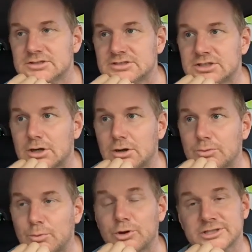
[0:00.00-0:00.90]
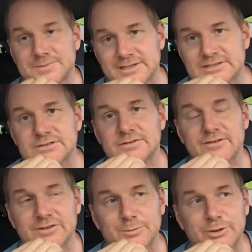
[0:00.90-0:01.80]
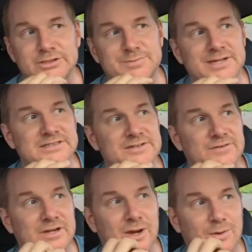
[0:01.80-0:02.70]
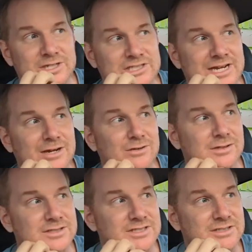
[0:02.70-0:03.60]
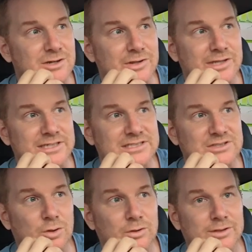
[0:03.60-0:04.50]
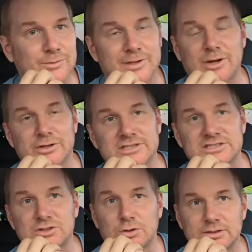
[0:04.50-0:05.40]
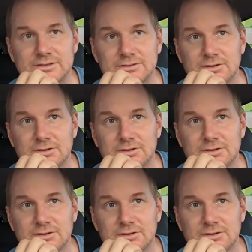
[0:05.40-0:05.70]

So more expensive, definitely more expensive. You gotta watch out because, you know, they get stolen. Well, they all get stolen.